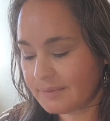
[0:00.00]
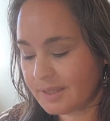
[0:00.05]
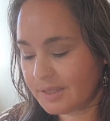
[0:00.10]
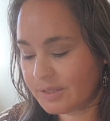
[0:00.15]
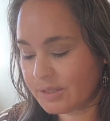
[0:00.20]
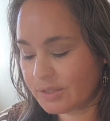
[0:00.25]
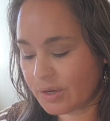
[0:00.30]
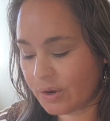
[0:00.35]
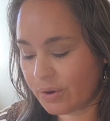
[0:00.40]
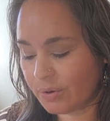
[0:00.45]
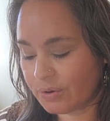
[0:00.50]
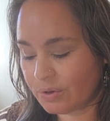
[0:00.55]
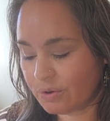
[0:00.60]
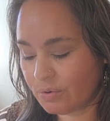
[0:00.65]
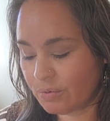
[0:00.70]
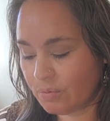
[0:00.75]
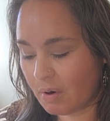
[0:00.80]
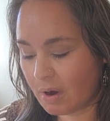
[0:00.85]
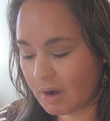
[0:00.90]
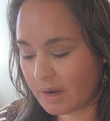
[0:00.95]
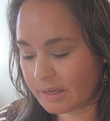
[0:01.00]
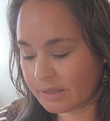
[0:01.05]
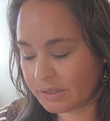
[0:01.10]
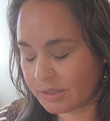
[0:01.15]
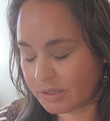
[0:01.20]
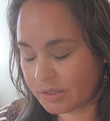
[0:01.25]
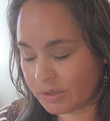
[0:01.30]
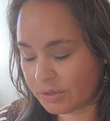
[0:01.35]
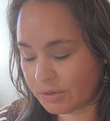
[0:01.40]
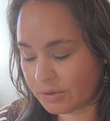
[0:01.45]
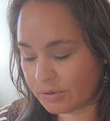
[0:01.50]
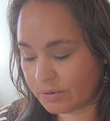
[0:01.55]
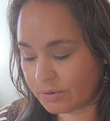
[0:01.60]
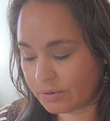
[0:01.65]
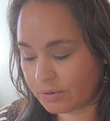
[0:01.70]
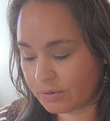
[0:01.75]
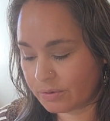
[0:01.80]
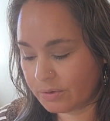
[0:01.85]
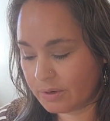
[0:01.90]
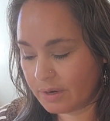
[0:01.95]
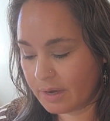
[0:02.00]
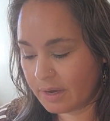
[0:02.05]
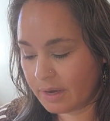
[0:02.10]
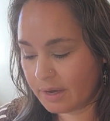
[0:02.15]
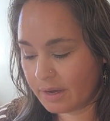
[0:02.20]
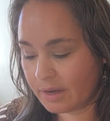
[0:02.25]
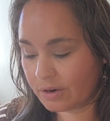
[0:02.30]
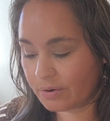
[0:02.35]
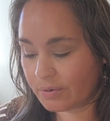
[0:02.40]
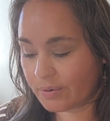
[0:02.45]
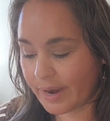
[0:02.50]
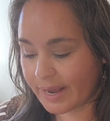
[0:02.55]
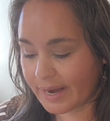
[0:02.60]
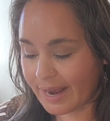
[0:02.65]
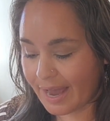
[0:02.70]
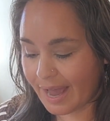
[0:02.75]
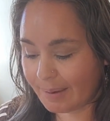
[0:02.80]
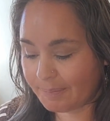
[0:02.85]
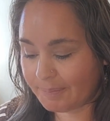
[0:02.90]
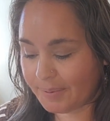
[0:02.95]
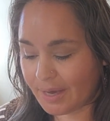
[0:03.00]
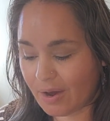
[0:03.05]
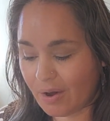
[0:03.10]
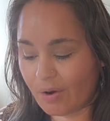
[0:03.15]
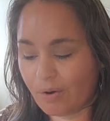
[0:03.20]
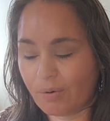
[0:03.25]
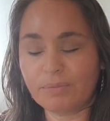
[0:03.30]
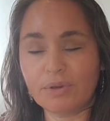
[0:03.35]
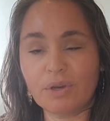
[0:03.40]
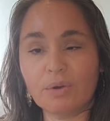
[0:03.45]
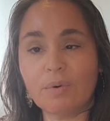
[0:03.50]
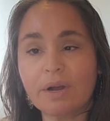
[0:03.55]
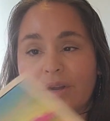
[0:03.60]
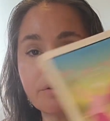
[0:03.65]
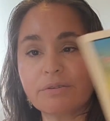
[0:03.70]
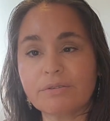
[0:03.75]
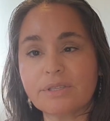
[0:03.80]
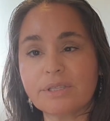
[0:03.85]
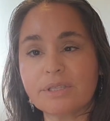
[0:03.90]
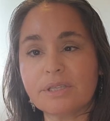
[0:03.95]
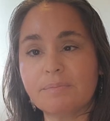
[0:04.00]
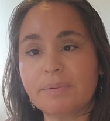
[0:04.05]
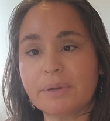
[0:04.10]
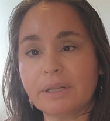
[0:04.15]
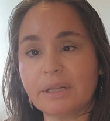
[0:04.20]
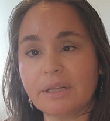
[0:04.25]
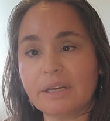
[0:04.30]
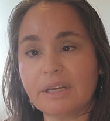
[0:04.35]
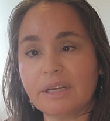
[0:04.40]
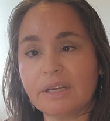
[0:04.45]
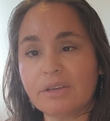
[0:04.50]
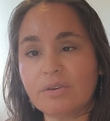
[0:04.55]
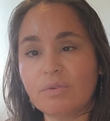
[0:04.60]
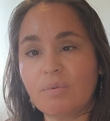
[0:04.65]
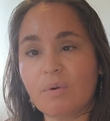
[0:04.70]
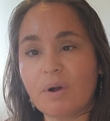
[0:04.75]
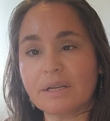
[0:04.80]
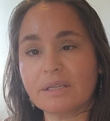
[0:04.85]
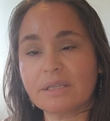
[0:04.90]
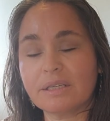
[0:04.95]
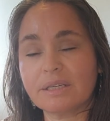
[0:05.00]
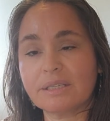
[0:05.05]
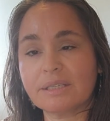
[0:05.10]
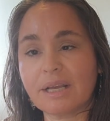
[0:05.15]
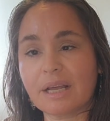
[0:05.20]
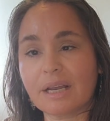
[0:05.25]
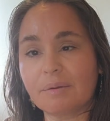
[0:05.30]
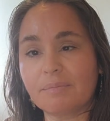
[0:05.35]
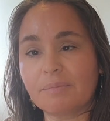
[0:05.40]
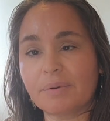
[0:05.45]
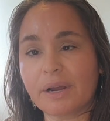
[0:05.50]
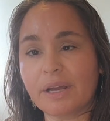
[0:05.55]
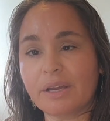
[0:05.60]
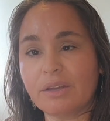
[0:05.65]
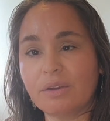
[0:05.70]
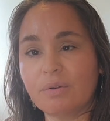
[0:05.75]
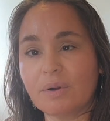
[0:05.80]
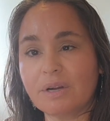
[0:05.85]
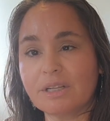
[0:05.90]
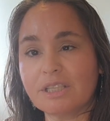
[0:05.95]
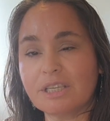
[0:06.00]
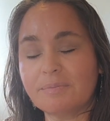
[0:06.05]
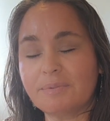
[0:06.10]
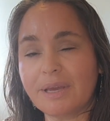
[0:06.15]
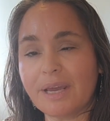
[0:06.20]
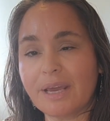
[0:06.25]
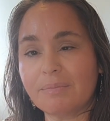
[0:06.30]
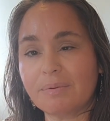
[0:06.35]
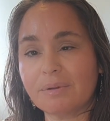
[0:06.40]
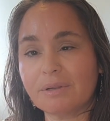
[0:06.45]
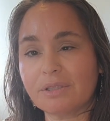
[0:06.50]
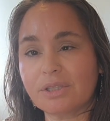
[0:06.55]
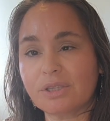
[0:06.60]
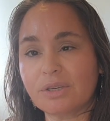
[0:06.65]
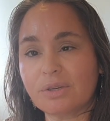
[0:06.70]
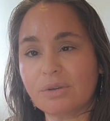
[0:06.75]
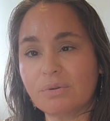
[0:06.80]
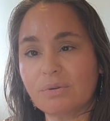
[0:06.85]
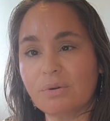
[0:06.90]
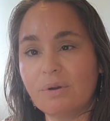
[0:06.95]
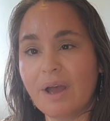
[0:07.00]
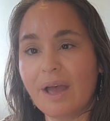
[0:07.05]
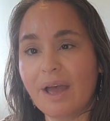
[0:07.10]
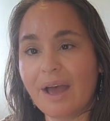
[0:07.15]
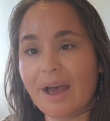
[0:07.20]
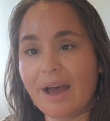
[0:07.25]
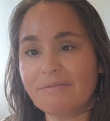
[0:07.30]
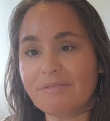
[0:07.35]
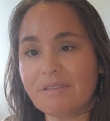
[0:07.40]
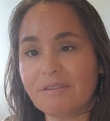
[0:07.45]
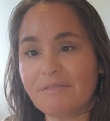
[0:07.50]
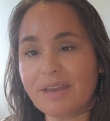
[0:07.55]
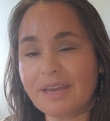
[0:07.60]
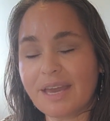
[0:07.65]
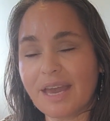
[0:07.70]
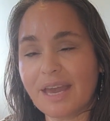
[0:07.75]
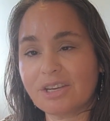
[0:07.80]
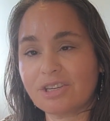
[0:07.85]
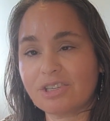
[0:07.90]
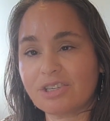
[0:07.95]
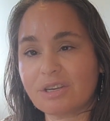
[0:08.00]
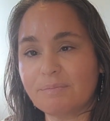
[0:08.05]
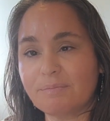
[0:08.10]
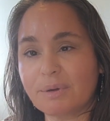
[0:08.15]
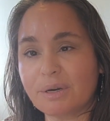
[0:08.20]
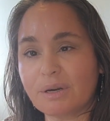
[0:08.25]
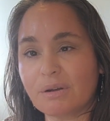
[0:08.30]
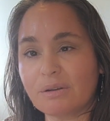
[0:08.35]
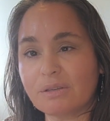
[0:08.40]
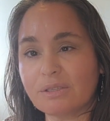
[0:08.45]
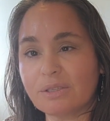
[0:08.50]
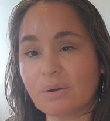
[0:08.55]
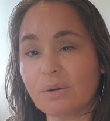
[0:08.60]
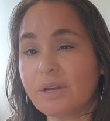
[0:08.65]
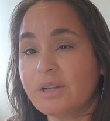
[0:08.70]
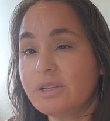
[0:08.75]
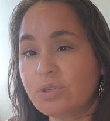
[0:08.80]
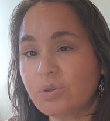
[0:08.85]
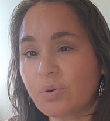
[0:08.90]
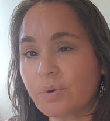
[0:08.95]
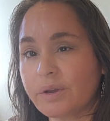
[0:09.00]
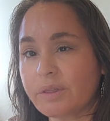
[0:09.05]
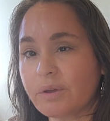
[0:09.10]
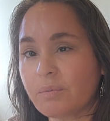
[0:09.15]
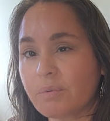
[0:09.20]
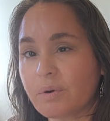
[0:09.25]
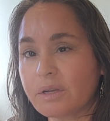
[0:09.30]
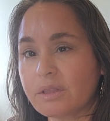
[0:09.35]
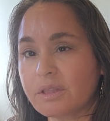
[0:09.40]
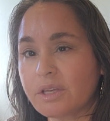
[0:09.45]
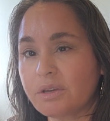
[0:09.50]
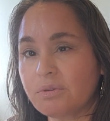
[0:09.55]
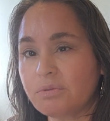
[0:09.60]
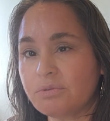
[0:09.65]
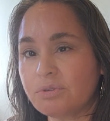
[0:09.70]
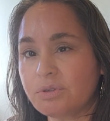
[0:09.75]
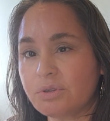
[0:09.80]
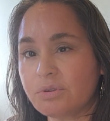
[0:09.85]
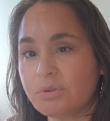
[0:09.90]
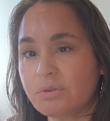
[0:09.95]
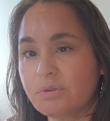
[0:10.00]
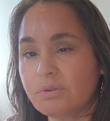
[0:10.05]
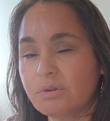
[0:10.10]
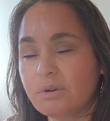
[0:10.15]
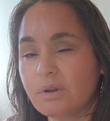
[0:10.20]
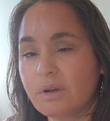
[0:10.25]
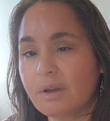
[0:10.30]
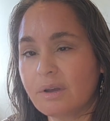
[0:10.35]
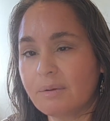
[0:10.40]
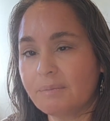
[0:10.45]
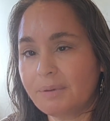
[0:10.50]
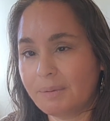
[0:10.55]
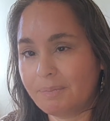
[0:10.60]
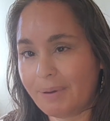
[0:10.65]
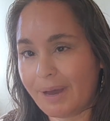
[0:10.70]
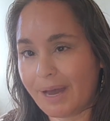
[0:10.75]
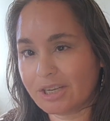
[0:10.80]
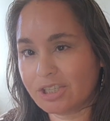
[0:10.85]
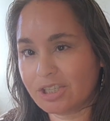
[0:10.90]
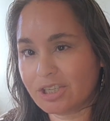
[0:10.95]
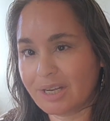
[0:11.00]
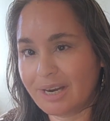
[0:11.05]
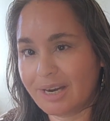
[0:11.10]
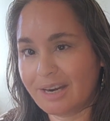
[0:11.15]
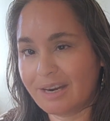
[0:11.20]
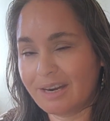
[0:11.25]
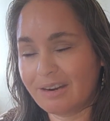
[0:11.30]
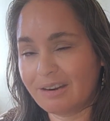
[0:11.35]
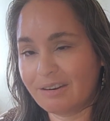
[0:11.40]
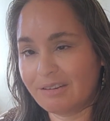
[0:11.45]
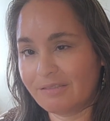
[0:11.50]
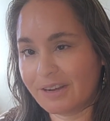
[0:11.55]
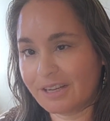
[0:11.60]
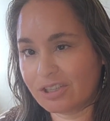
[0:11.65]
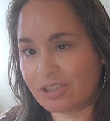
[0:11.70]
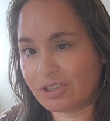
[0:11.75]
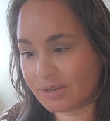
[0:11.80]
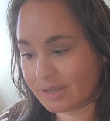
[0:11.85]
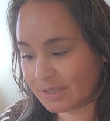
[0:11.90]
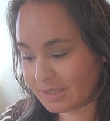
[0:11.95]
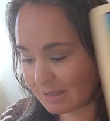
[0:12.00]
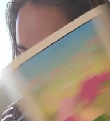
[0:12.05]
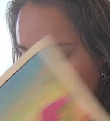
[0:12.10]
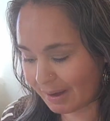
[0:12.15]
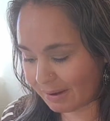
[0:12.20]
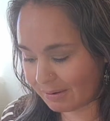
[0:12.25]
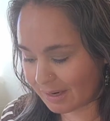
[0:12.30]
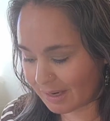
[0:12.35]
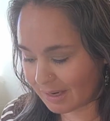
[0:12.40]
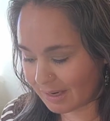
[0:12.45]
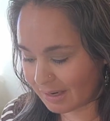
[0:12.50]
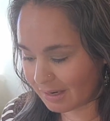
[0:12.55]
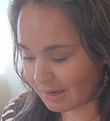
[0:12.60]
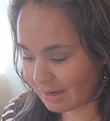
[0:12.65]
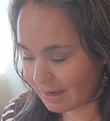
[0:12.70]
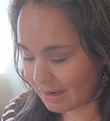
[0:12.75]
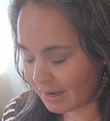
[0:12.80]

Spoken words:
So you want to create a happy home. You want your stability. You want to celebrate. You want to be able to have the vacation, but also enjoy the work that you do. Be passionate and adventurous about it.